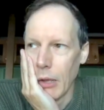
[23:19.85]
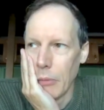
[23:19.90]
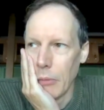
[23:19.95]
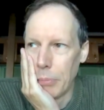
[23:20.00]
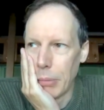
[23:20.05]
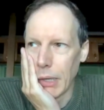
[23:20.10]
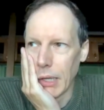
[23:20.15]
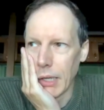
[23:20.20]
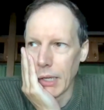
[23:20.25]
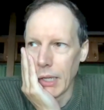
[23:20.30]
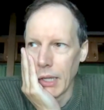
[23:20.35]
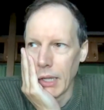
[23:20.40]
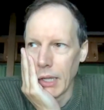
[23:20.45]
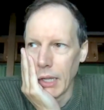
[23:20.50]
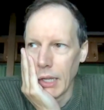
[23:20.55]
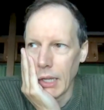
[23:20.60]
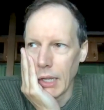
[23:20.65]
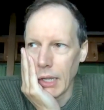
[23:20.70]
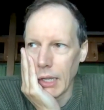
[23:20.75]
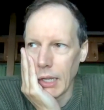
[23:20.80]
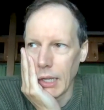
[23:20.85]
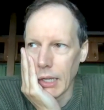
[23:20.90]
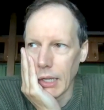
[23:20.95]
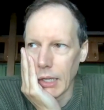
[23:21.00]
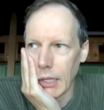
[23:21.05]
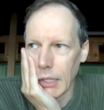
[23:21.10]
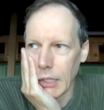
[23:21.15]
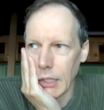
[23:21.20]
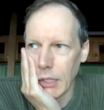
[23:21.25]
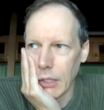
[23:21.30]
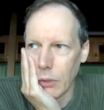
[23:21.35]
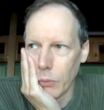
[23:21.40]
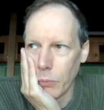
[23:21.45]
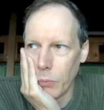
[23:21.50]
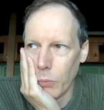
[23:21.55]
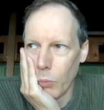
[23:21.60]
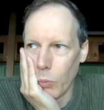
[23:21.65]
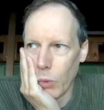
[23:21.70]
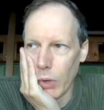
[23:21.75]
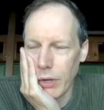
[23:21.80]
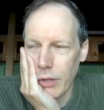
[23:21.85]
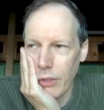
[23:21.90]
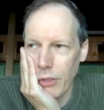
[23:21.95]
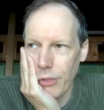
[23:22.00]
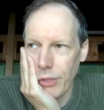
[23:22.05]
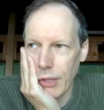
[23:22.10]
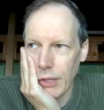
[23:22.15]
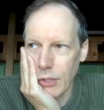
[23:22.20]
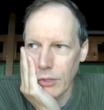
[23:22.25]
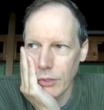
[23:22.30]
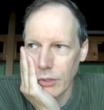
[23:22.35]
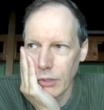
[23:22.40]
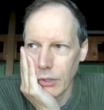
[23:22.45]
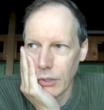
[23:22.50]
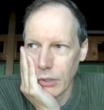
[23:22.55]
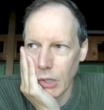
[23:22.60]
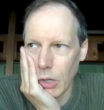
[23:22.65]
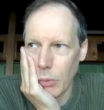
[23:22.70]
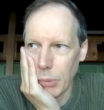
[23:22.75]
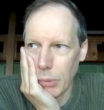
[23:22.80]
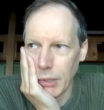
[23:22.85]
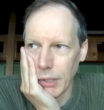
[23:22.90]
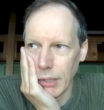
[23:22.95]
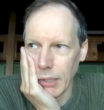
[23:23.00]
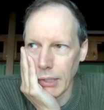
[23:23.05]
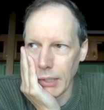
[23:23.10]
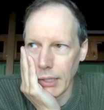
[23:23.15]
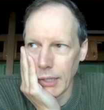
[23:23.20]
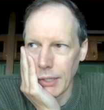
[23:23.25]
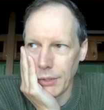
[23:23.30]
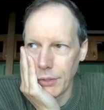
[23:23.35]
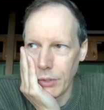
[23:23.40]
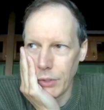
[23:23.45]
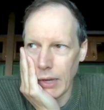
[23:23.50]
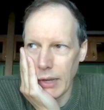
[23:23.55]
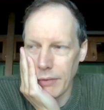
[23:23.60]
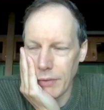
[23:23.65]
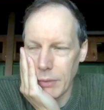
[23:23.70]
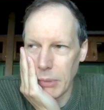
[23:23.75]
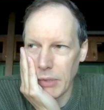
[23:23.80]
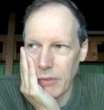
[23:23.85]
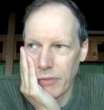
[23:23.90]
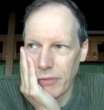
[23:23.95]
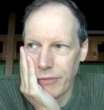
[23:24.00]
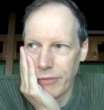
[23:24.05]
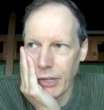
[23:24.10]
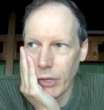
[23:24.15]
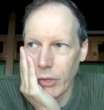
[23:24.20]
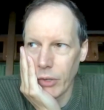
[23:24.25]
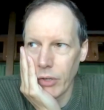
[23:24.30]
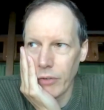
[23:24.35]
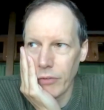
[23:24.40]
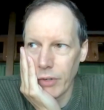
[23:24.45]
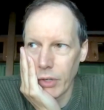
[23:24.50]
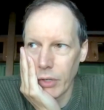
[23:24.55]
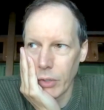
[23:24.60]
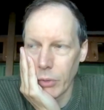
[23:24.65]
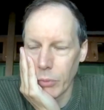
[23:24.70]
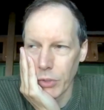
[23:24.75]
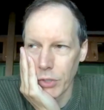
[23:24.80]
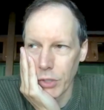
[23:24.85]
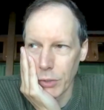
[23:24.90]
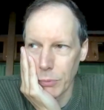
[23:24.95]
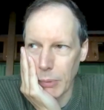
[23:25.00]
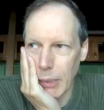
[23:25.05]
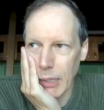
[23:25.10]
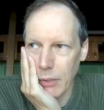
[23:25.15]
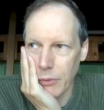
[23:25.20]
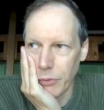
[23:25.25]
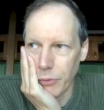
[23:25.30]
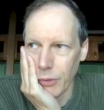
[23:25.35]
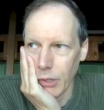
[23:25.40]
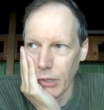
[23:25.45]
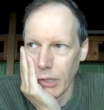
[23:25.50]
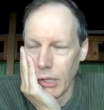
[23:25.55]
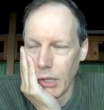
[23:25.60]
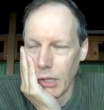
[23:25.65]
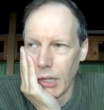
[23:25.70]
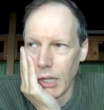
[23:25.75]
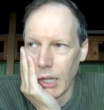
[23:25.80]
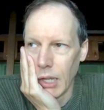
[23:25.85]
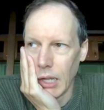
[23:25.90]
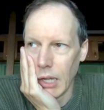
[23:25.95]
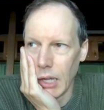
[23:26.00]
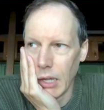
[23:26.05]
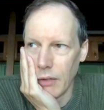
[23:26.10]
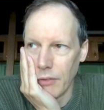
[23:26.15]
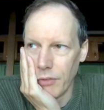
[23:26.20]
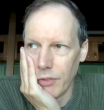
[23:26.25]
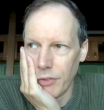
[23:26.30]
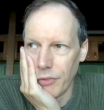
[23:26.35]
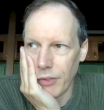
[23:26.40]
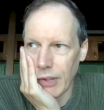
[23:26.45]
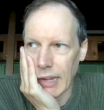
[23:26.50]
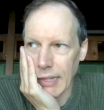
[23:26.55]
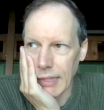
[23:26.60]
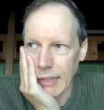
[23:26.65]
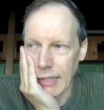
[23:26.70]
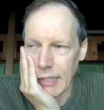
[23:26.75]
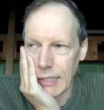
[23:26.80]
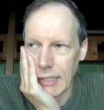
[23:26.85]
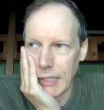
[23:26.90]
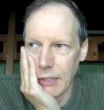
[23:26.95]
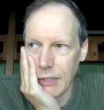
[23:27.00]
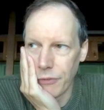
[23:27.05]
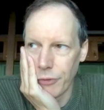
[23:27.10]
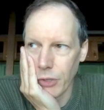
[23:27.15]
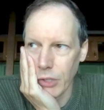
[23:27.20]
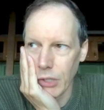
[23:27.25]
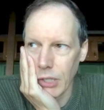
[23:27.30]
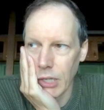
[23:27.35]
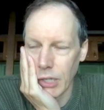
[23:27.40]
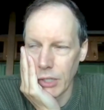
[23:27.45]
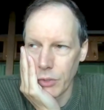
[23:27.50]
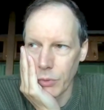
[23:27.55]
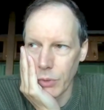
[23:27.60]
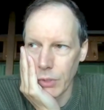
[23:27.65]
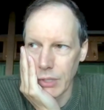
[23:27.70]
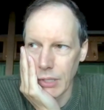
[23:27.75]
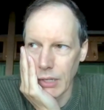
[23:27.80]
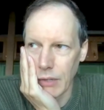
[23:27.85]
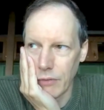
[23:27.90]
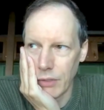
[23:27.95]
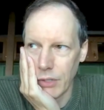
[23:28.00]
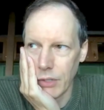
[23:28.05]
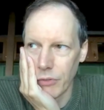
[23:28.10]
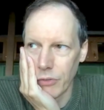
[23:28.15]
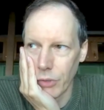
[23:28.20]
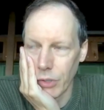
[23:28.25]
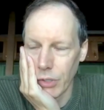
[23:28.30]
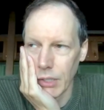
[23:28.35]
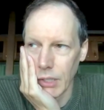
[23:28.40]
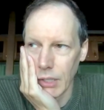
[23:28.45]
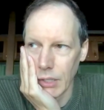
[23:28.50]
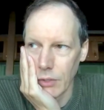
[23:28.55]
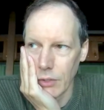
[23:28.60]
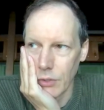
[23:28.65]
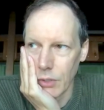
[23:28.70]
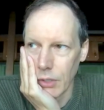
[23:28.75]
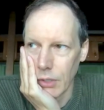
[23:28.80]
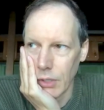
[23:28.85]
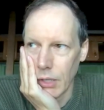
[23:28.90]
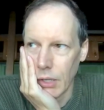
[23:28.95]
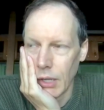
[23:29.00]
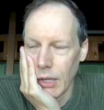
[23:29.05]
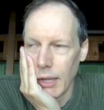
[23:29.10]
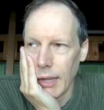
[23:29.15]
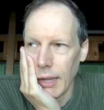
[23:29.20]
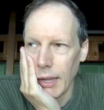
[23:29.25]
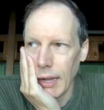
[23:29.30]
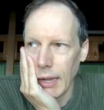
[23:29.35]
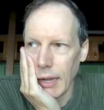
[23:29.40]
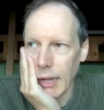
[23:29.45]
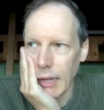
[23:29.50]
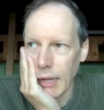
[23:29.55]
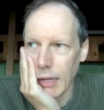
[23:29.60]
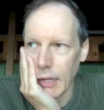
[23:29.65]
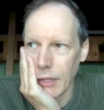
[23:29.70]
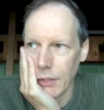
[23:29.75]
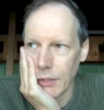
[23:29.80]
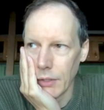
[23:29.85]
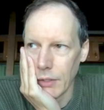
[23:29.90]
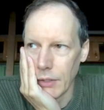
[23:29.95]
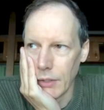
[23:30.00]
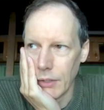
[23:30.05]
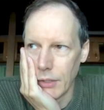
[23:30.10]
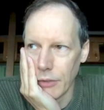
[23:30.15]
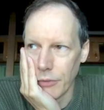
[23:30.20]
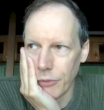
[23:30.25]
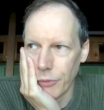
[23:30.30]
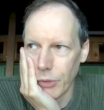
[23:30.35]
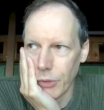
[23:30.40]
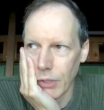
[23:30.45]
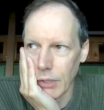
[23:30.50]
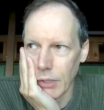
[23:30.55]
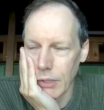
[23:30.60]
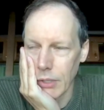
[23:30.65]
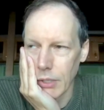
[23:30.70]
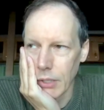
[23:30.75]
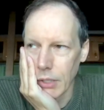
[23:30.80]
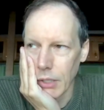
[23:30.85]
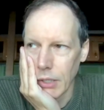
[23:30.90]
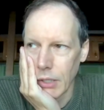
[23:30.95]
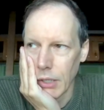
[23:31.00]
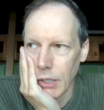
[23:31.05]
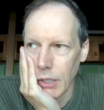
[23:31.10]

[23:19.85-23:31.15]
But one of the things globally is you have to be very, very respectful of the fact that different countries have different needs and different